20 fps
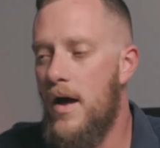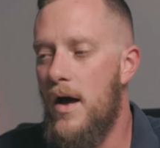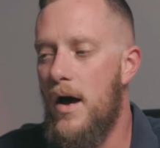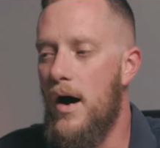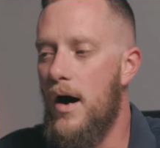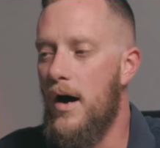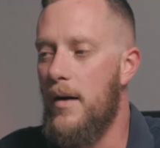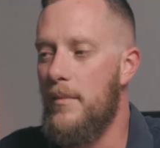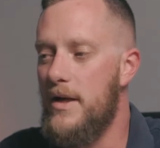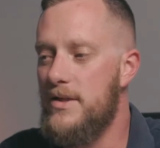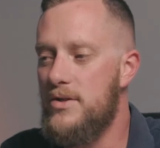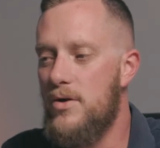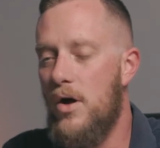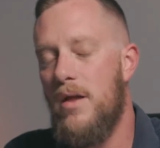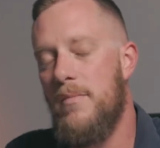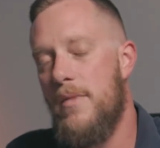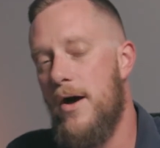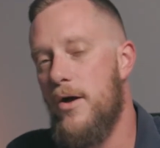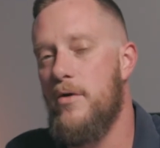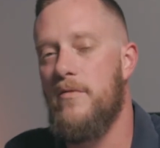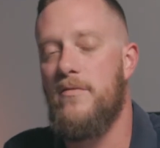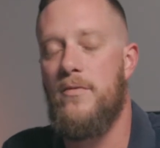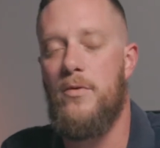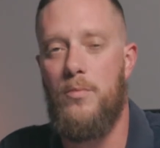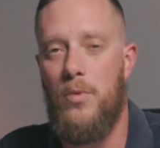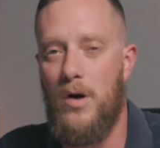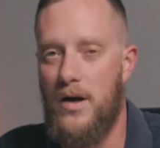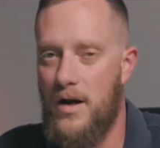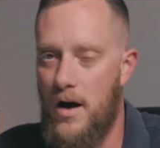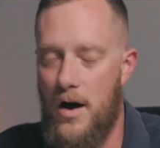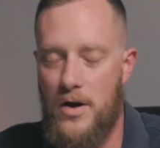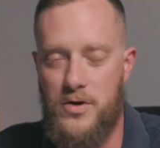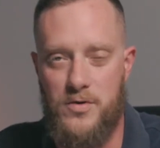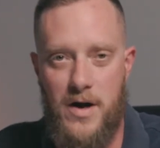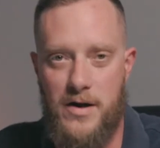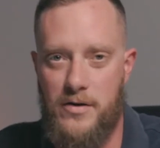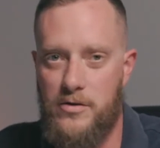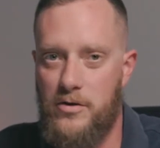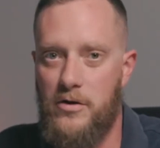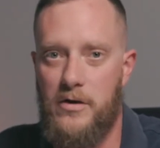It's all a matter of what
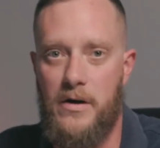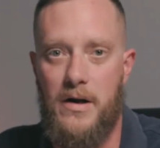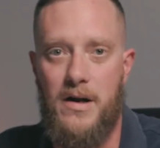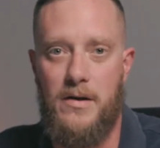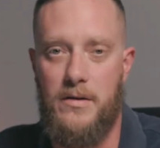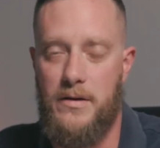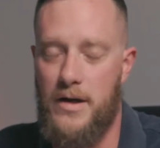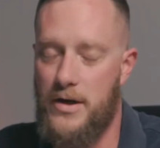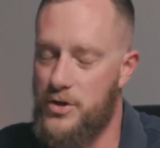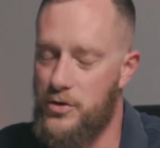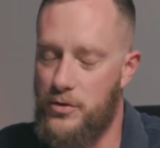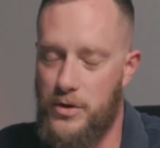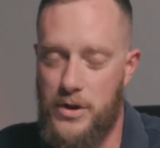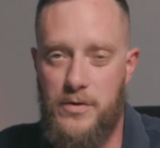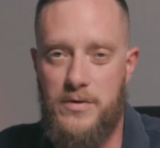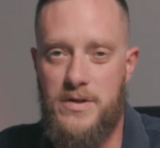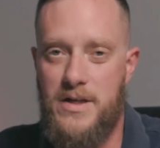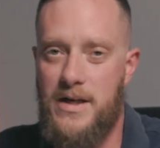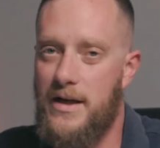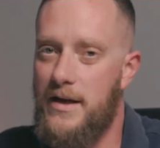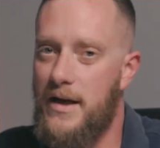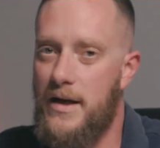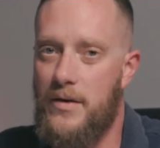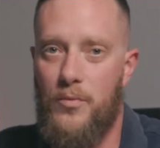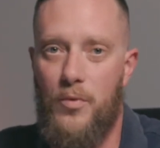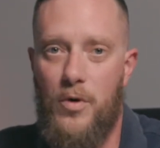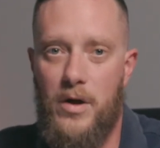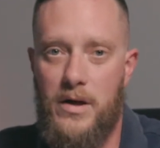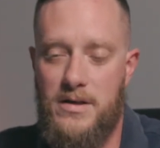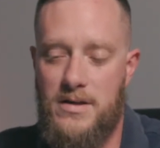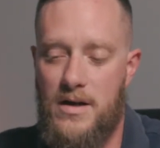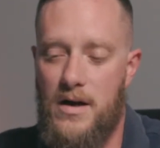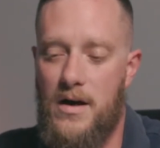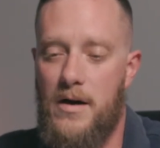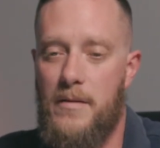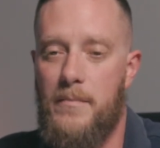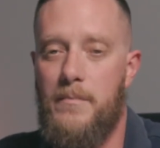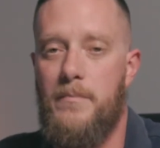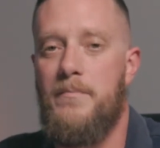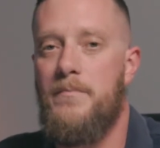contractor that you're using and what
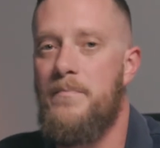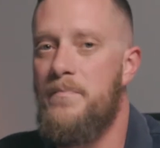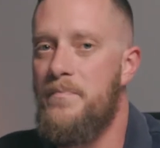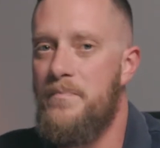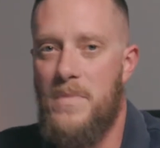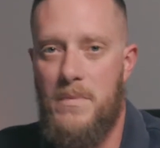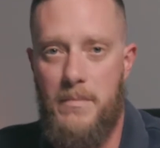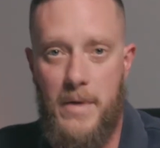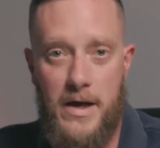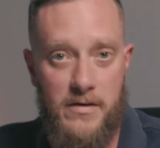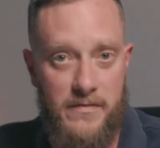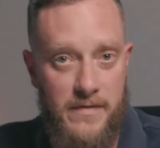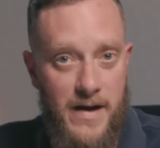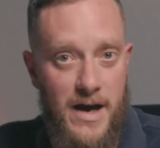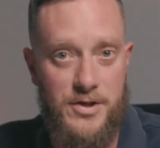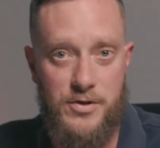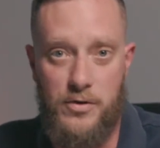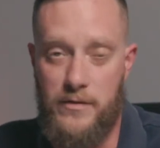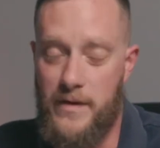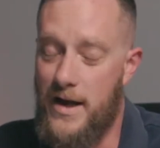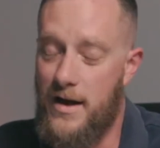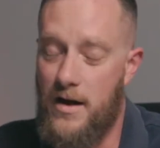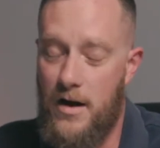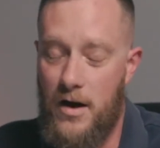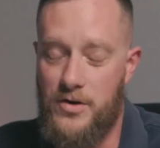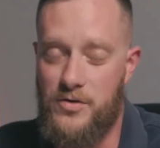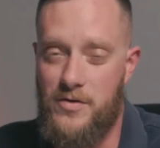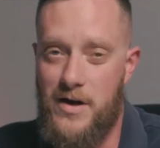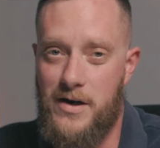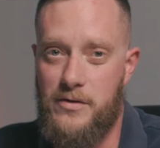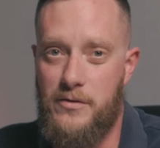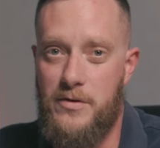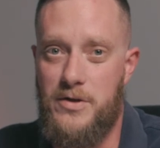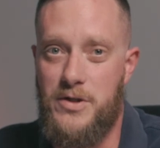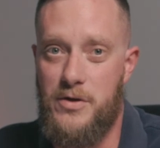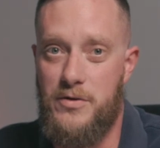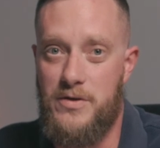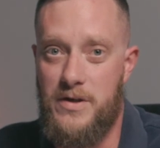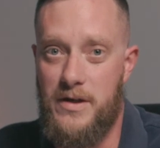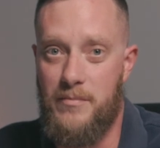manufacturer that contractor is
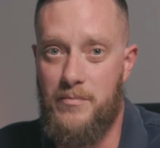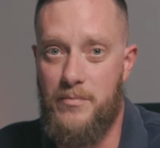using.